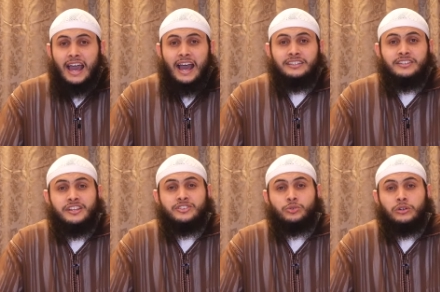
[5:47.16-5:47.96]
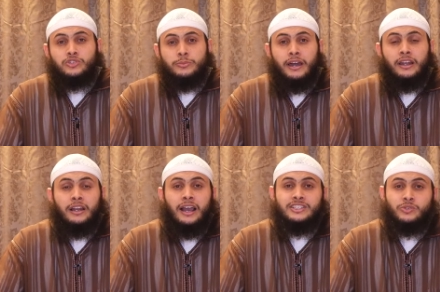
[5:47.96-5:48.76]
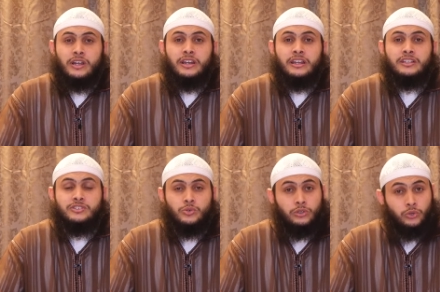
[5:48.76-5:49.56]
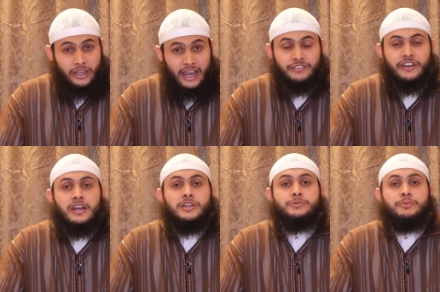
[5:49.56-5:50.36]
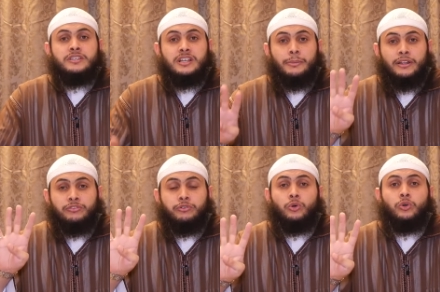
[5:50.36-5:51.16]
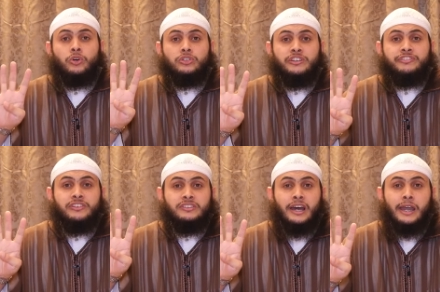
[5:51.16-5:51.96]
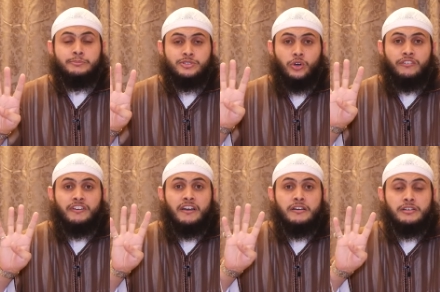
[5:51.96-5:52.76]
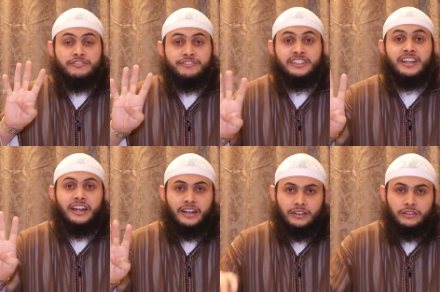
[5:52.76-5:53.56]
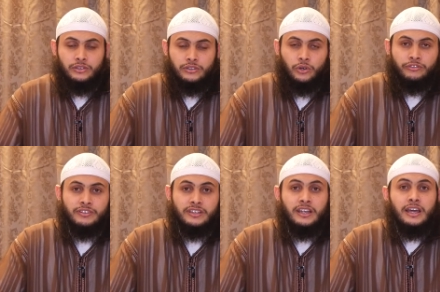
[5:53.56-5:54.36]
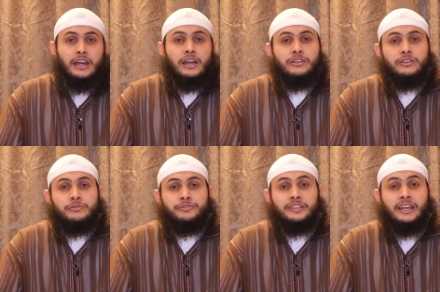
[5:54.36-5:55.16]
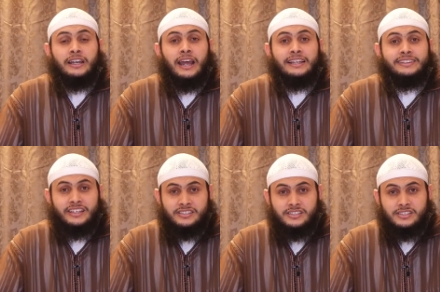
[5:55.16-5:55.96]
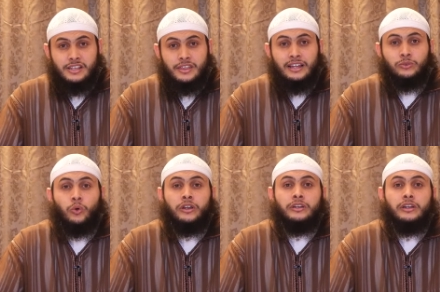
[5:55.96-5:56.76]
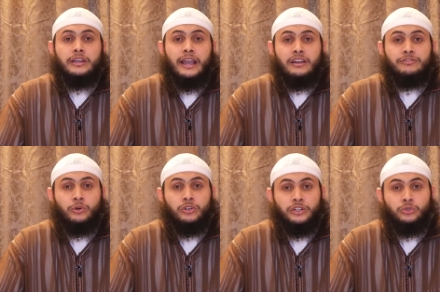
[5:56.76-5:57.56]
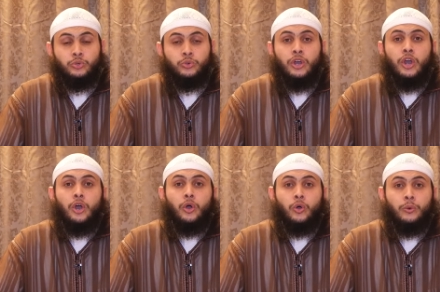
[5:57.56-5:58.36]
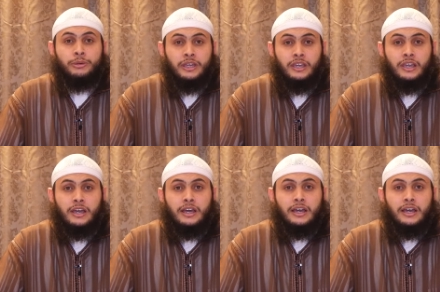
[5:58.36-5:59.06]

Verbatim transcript: And this surah, subhanAllah azza in it, Surah Al-Kahf, speaks about four different types of fitan, of fitan and tests that one can fall into or be